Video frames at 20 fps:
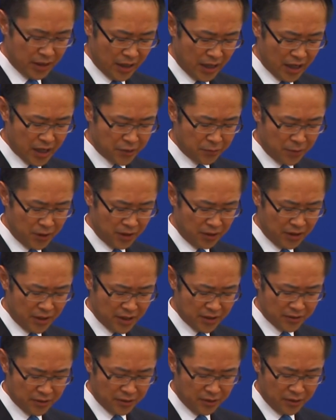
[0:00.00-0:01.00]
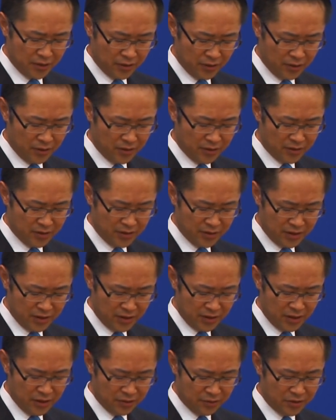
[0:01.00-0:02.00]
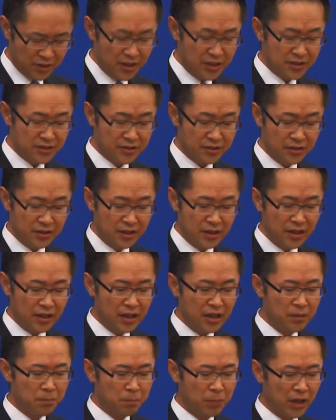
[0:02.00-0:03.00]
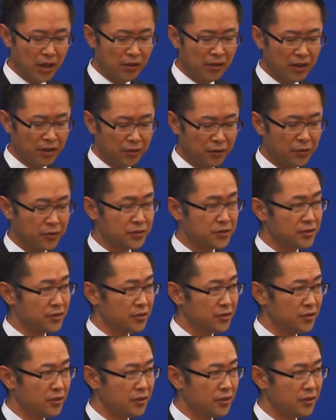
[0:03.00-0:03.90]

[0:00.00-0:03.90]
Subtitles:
as well as on the increase in power cost.